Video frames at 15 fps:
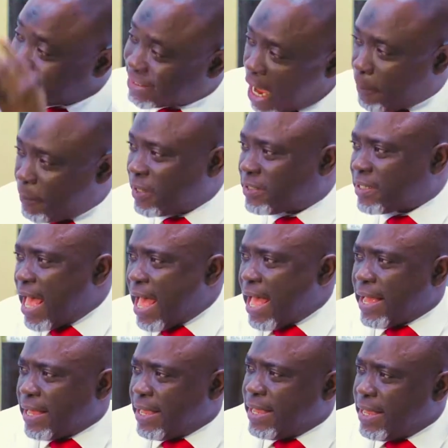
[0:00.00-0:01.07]

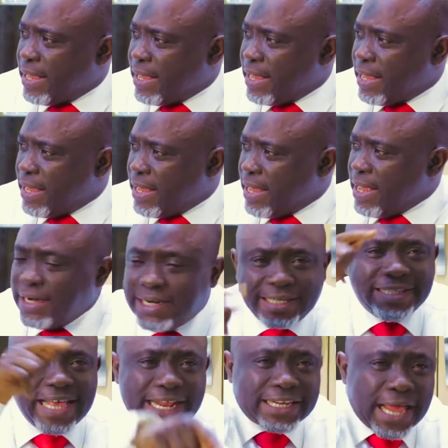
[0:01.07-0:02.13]
capital.
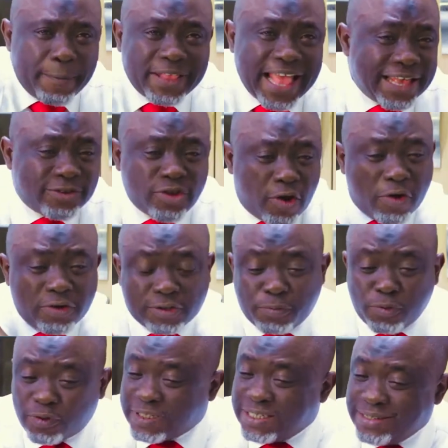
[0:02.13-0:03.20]
This dead capital is not
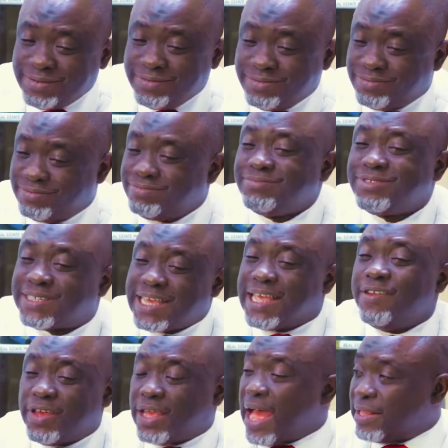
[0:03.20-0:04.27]
contributing
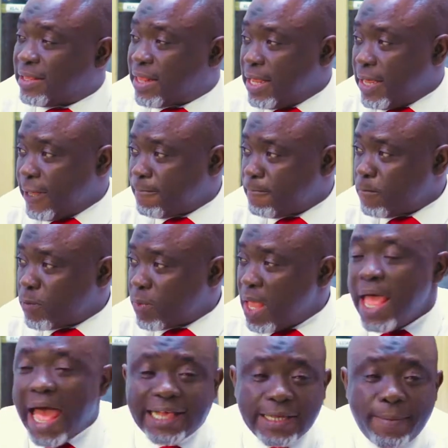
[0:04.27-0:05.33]
significantly.
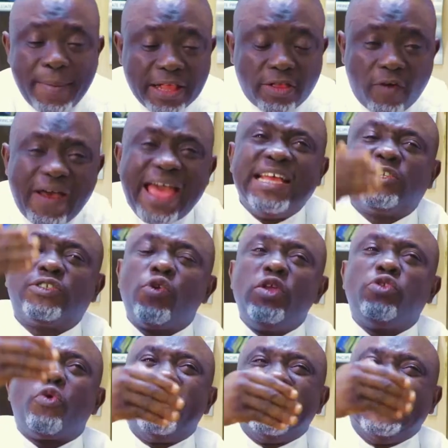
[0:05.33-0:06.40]
As a matter of fact, it's
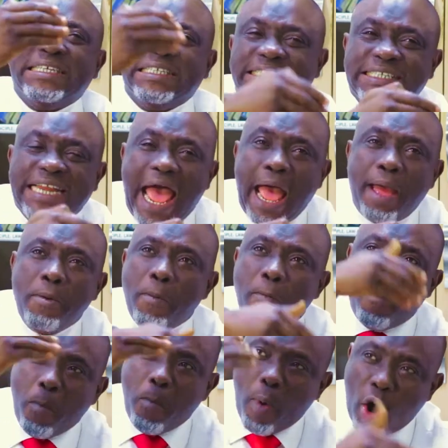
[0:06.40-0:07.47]
going to hinder
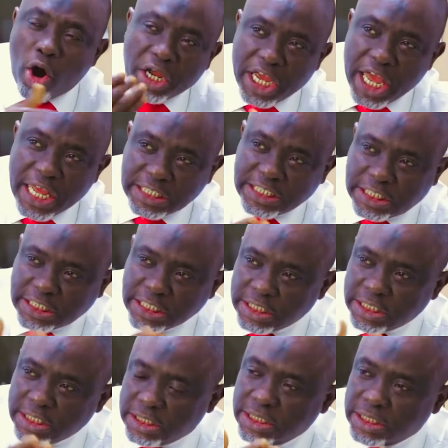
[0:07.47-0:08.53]
mortgage
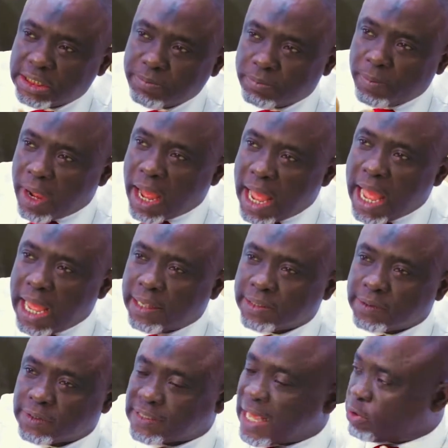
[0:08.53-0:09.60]

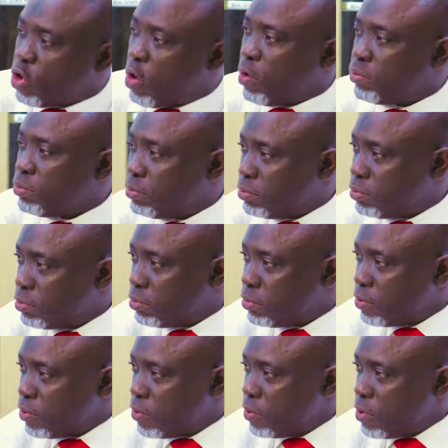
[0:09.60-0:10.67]
sector.
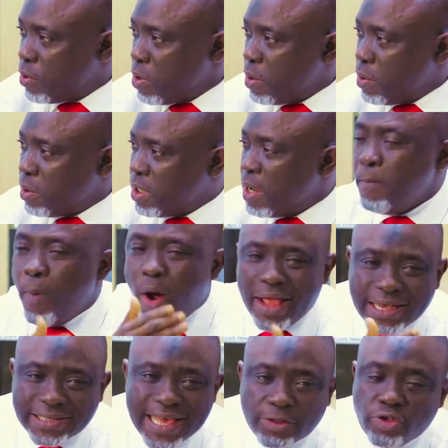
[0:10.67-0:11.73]
The
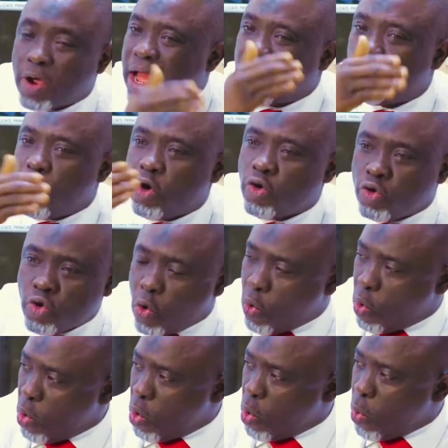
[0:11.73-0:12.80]
mortgage sector cannot
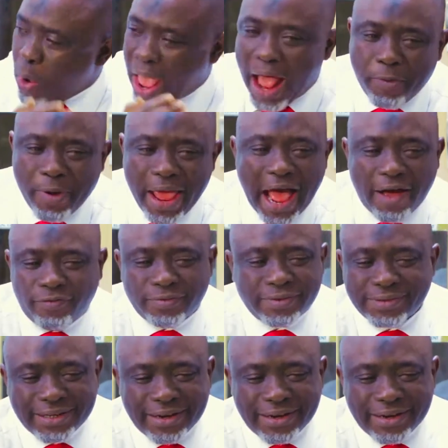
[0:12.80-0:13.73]
grow where we have